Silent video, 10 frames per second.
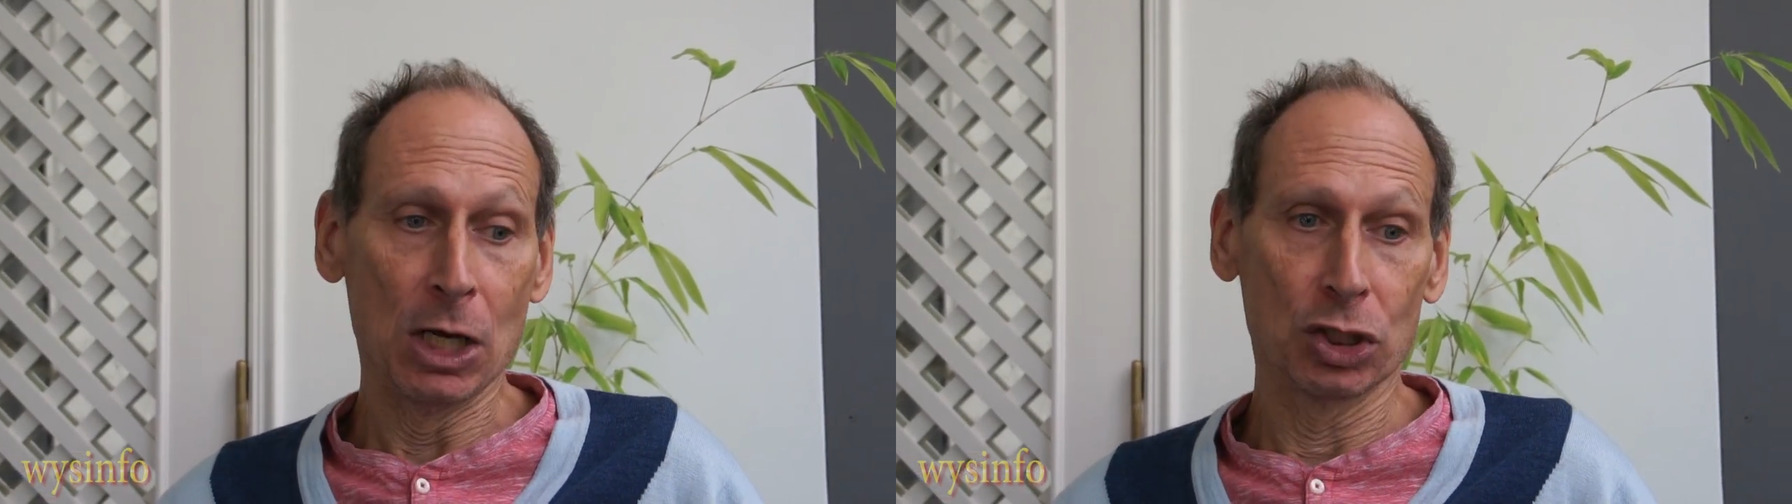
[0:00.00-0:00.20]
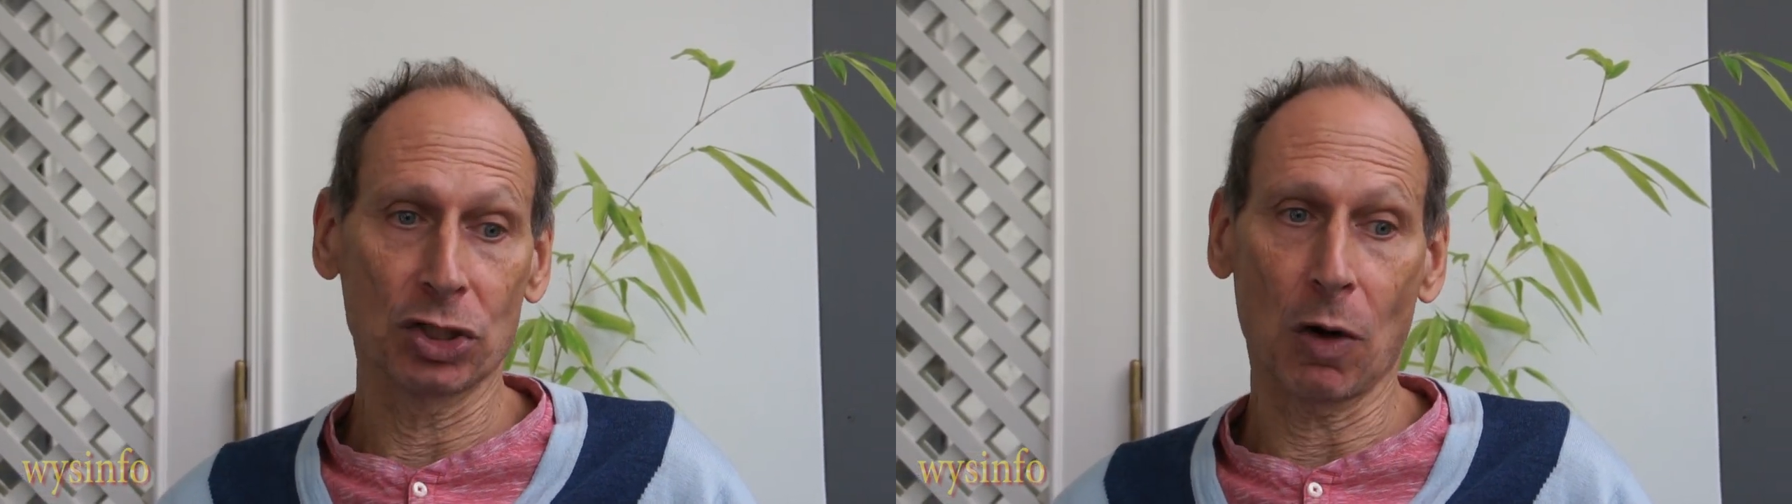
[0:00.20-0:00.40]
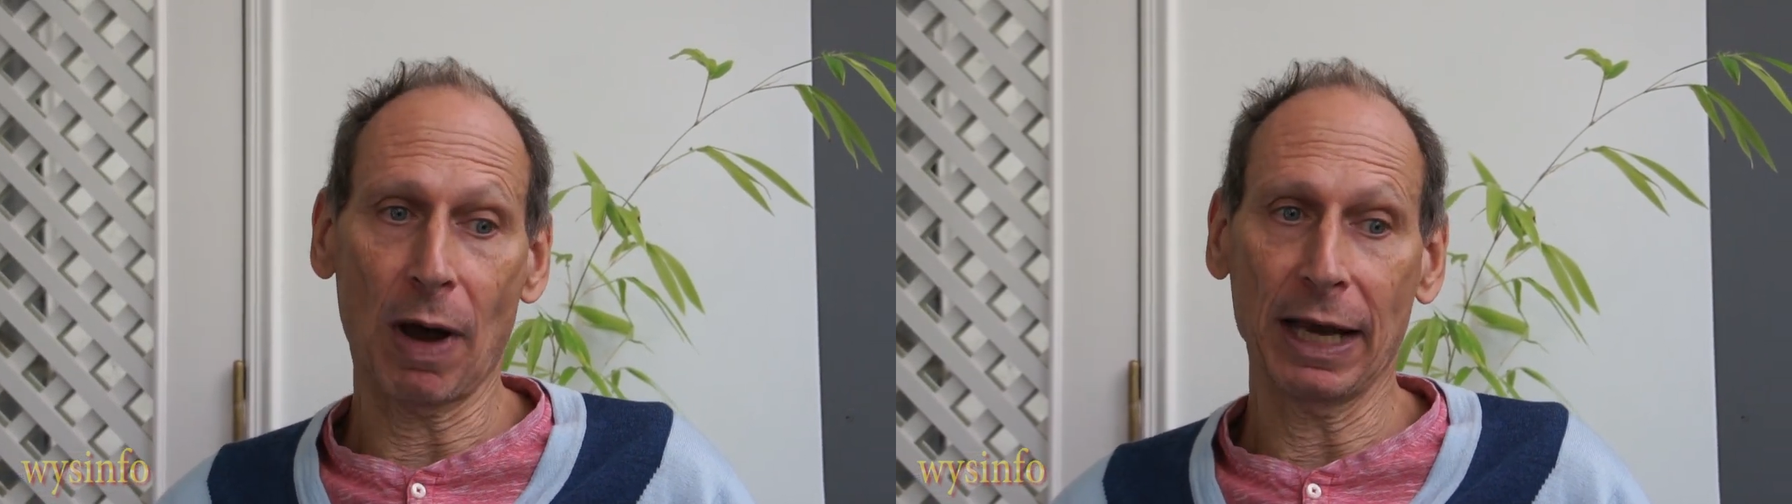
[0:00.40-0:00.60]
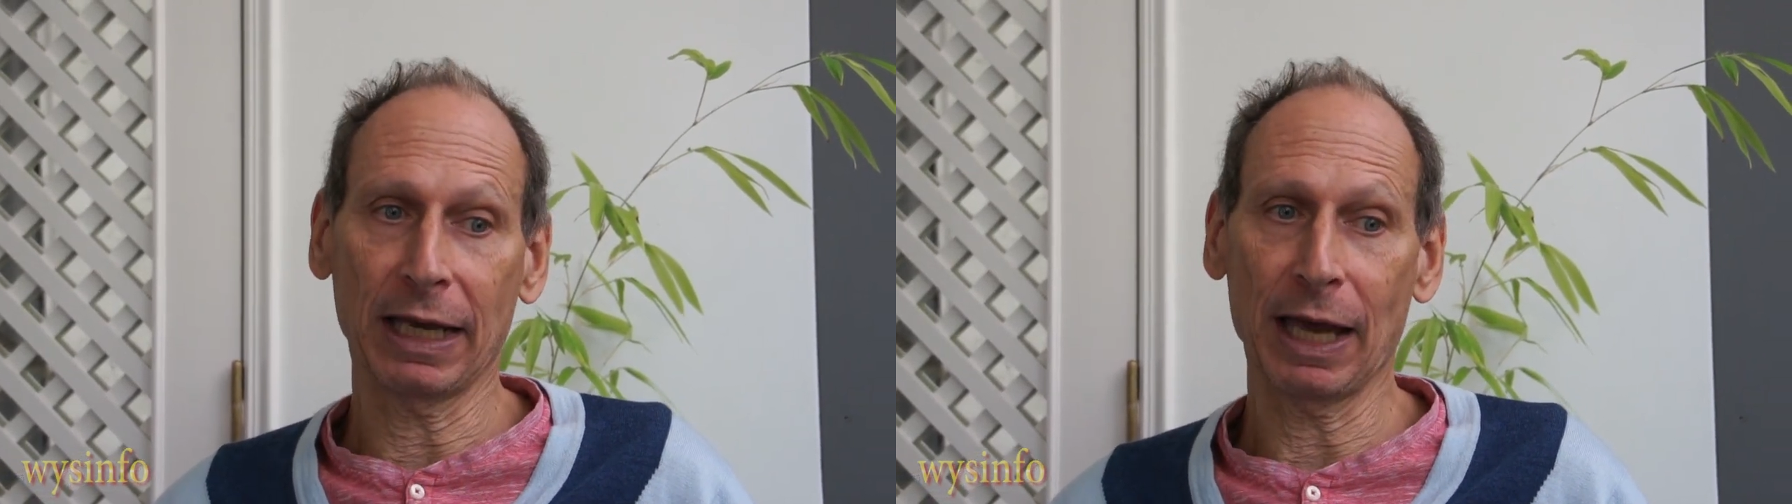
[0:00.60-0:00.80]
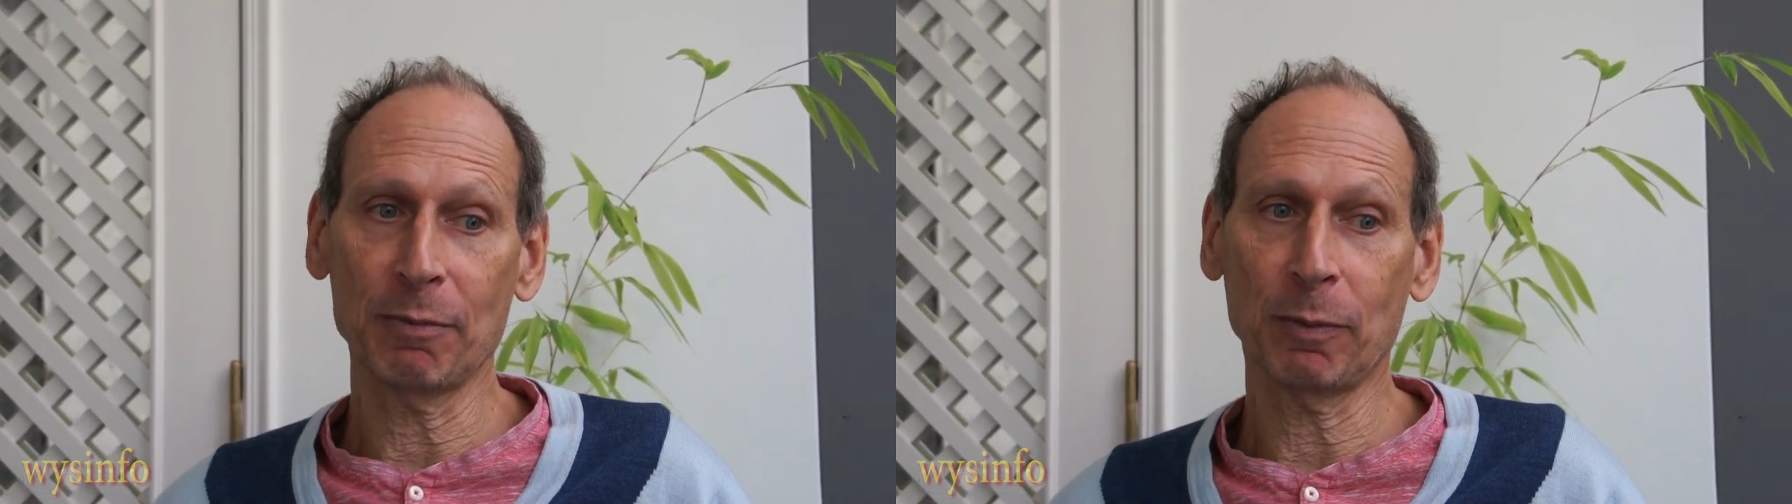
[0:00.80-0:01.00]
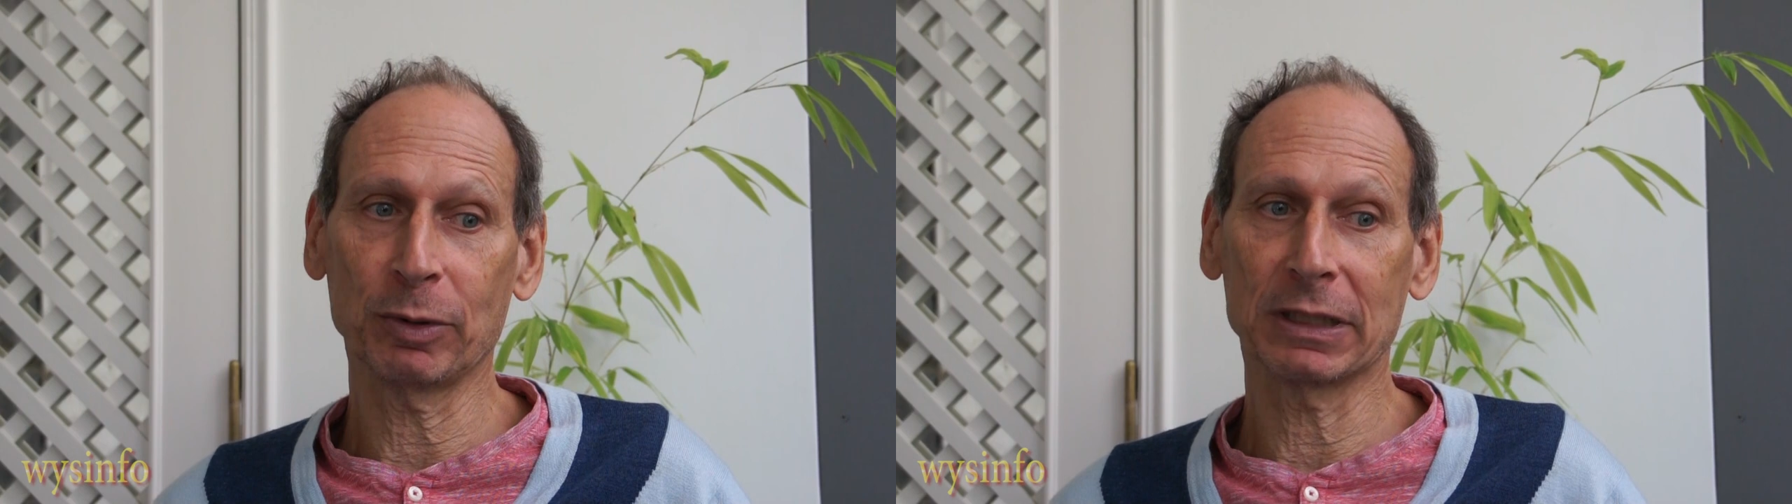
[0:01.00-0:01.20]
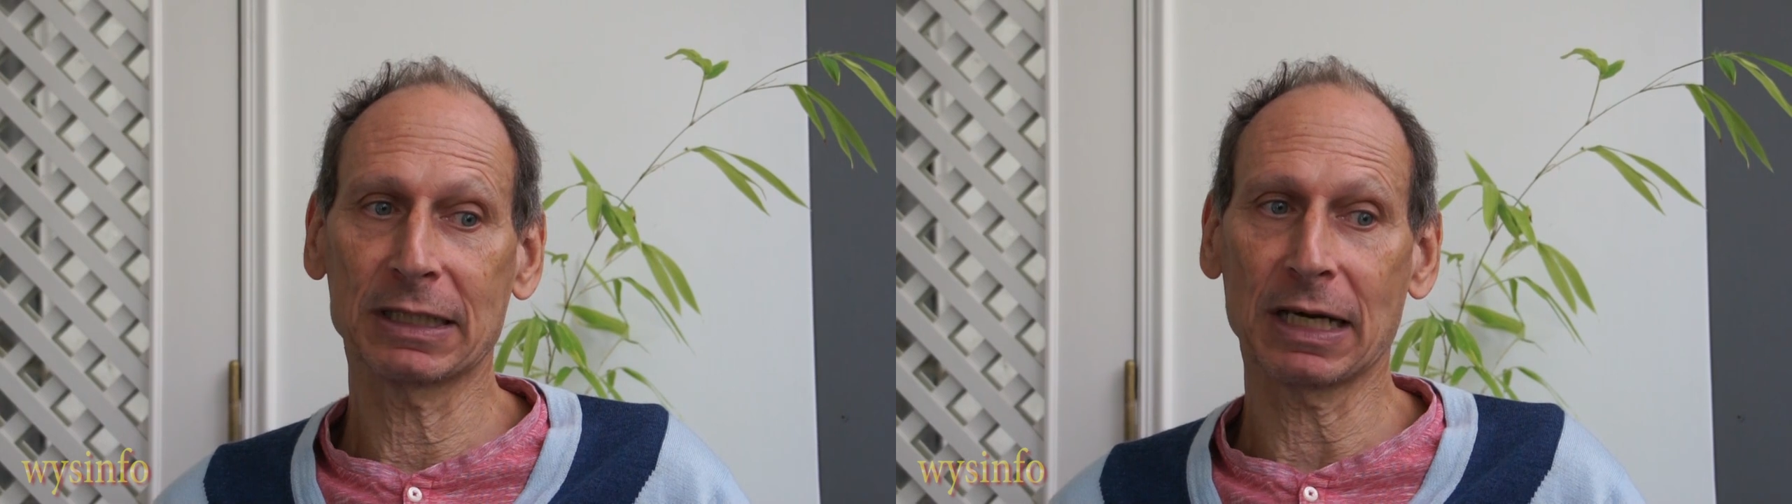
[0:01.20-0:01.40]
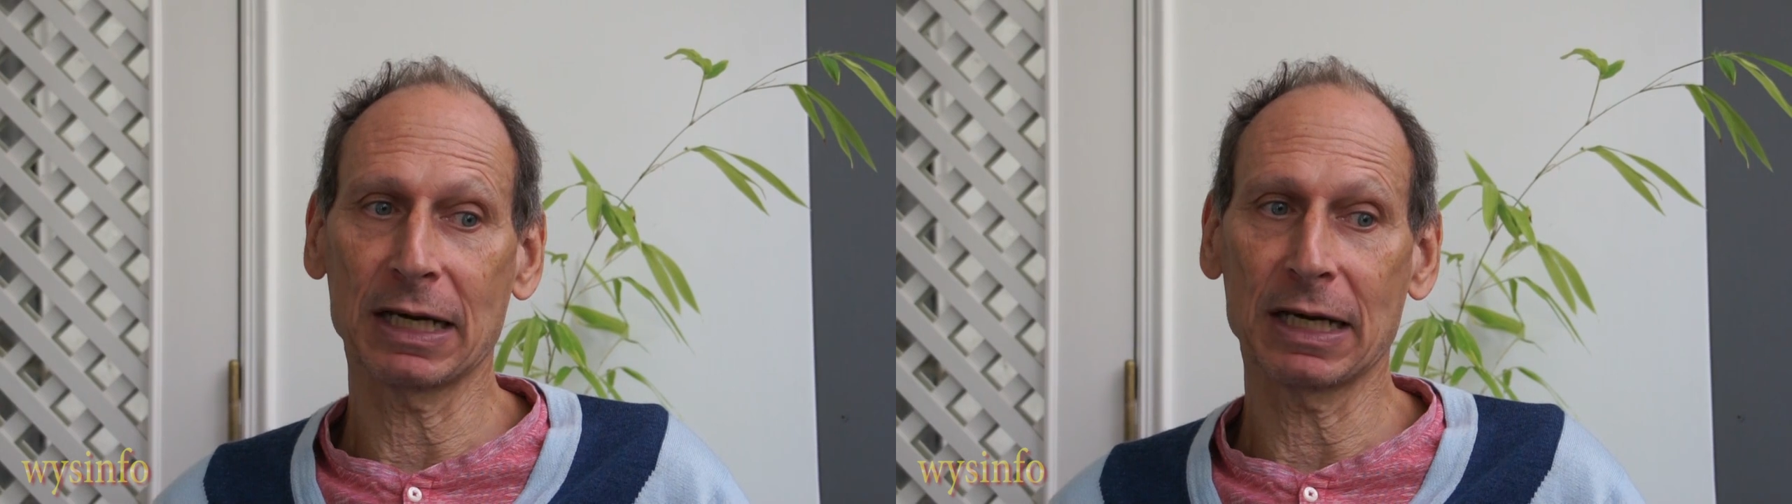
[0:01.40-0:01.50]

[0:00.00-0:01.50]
So I came up with this